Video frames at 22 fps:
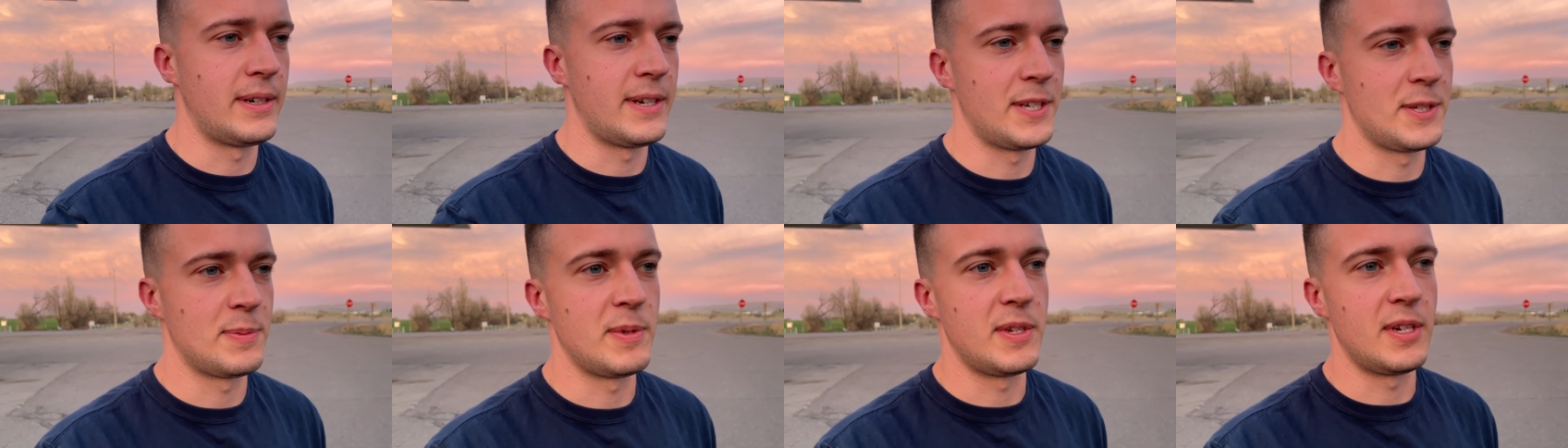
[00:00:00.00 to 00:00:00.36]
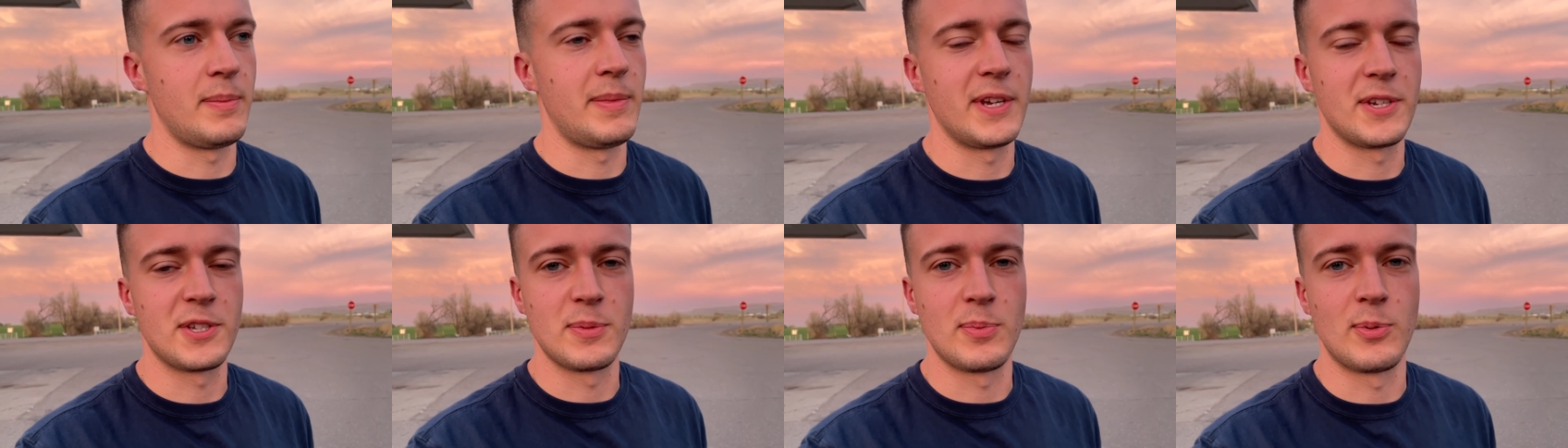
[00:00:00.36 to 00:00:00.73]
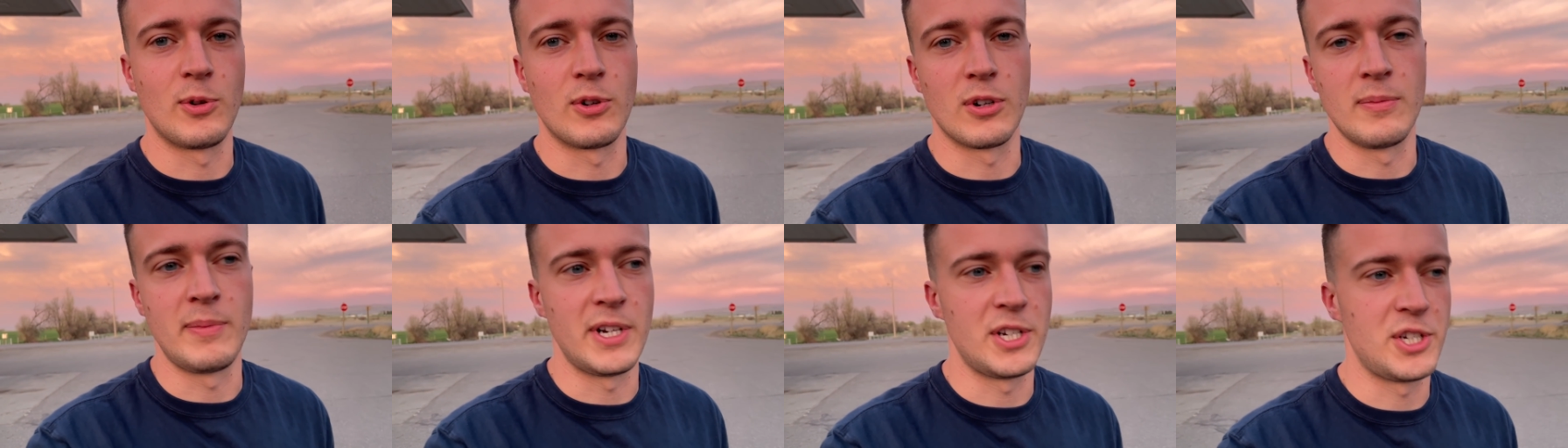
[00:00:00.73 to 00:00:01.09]
has been a big
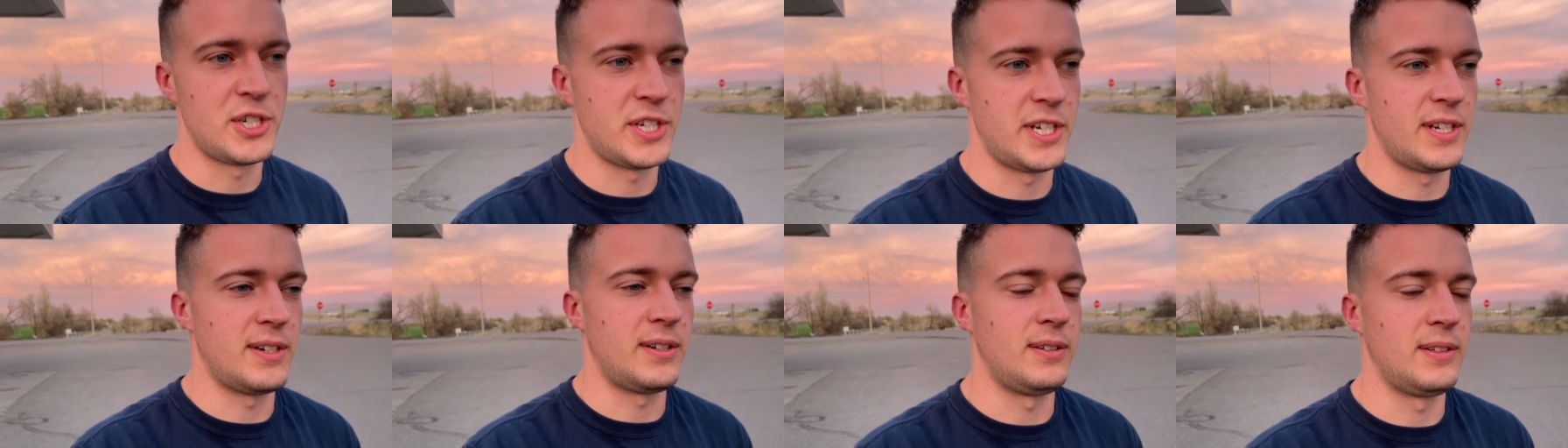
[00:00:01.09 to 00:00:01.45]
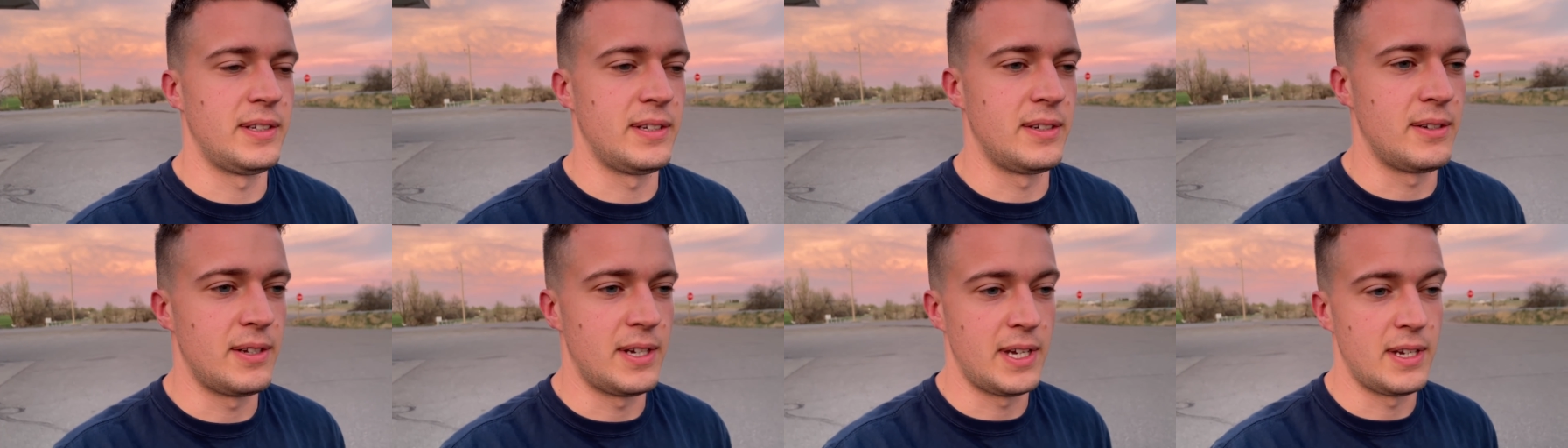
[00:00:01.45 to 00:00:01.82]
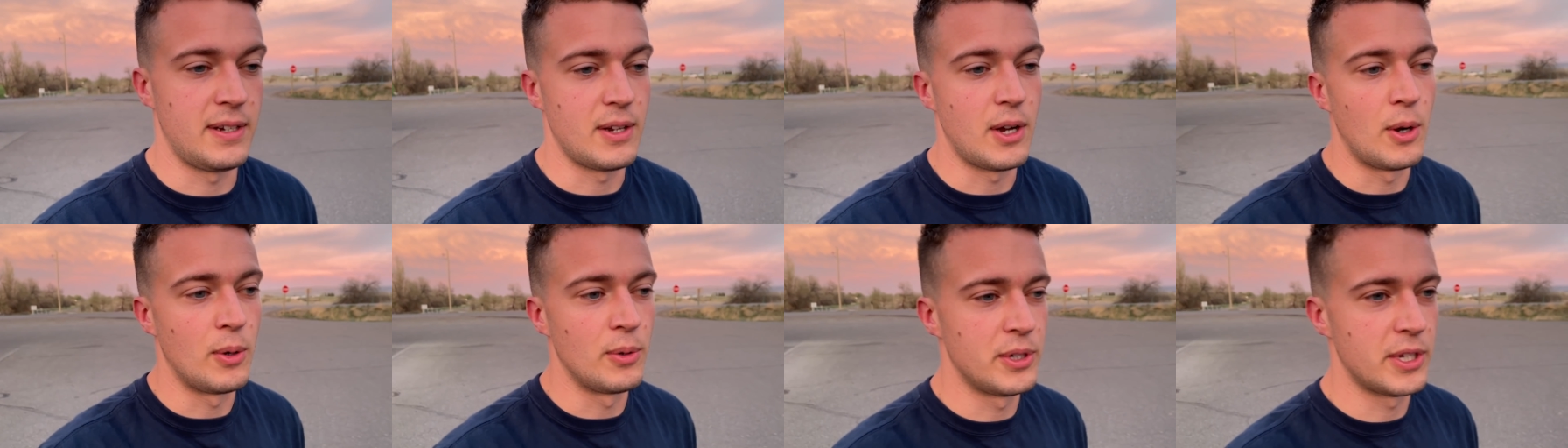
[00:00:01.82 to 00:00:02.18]
supporter of my channel and, and
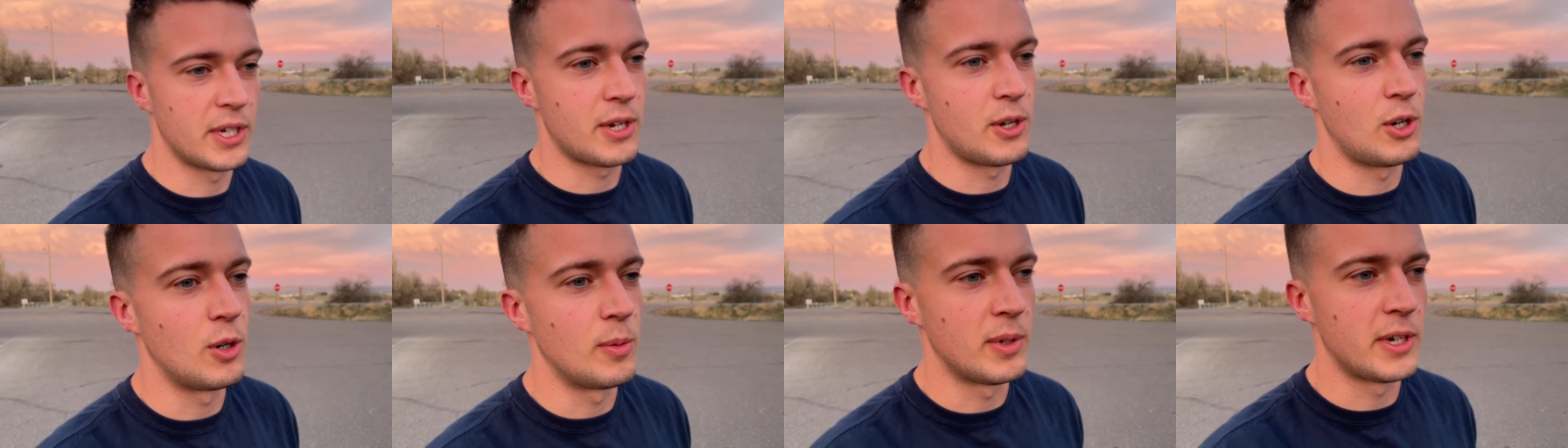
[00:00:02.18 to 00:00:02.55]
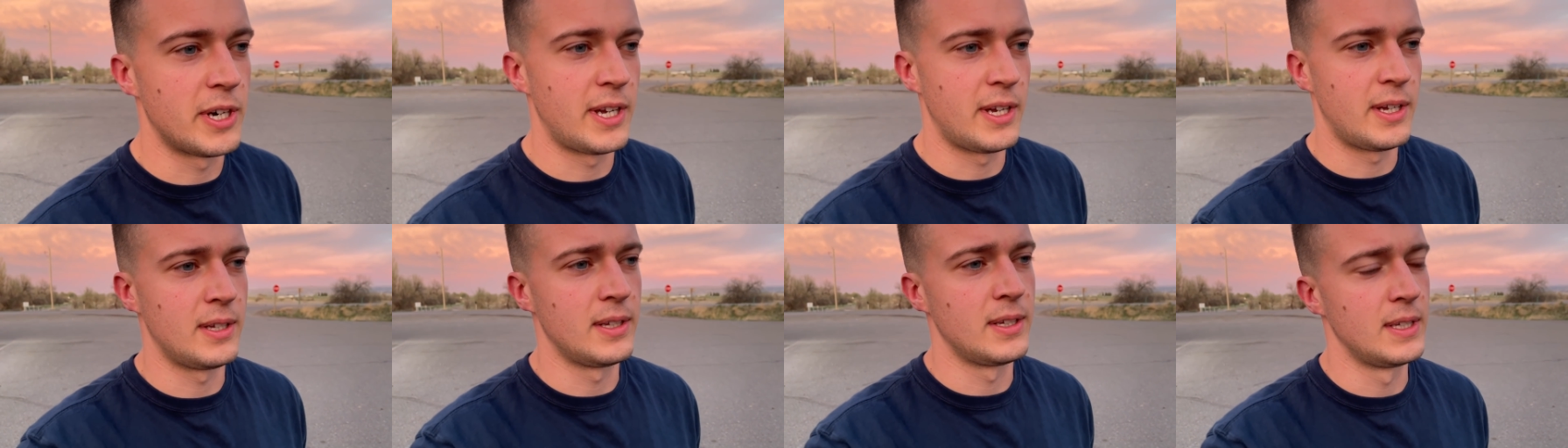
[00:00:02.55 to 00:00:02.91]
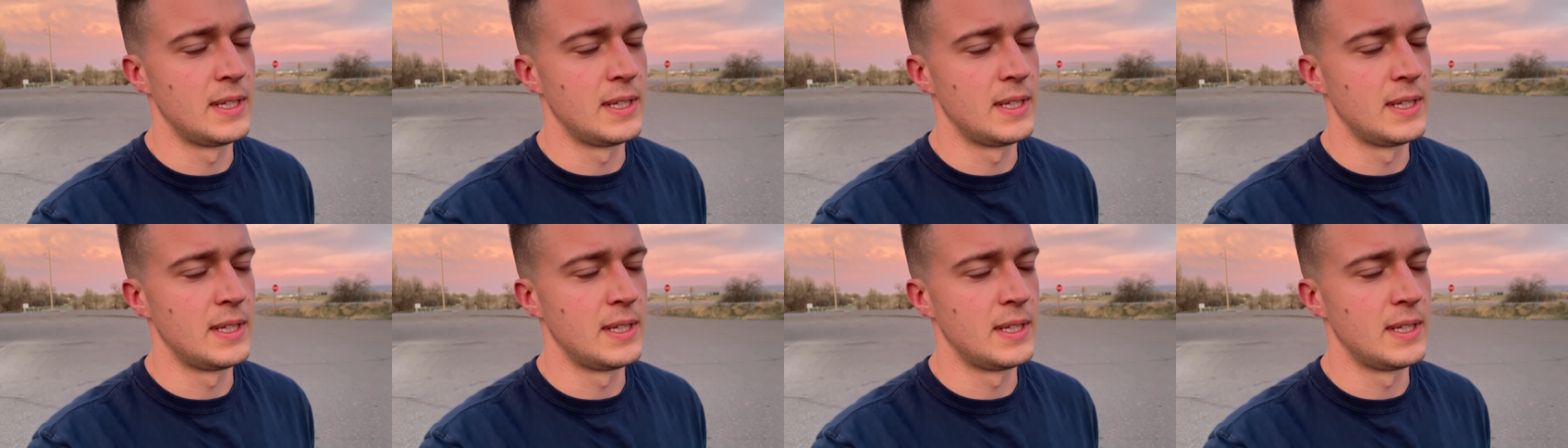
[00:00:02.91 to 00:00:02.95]
owned a Cobra.